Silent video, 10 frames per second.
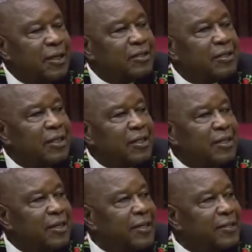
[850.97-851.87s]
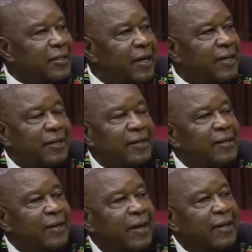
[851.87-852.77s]
drinking and
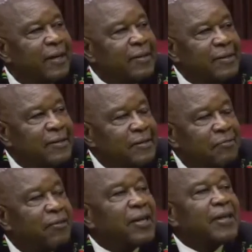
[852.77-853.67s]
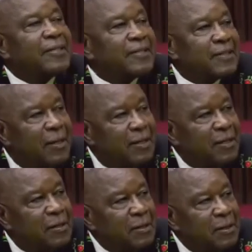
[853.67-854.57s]
other nefarious
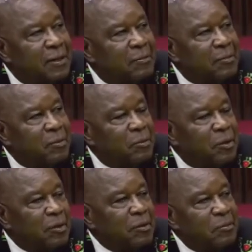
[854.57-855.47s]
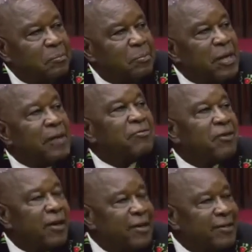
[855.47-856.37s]

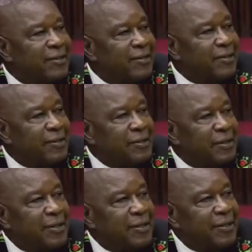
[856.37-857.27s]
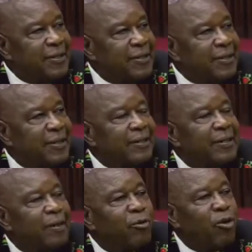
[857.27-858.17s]
behavior. And then
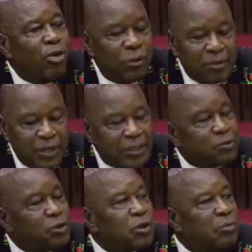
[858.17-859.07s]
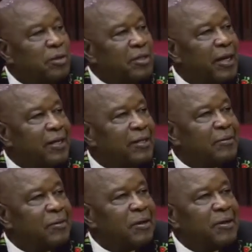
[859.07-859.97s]
they go on their social media and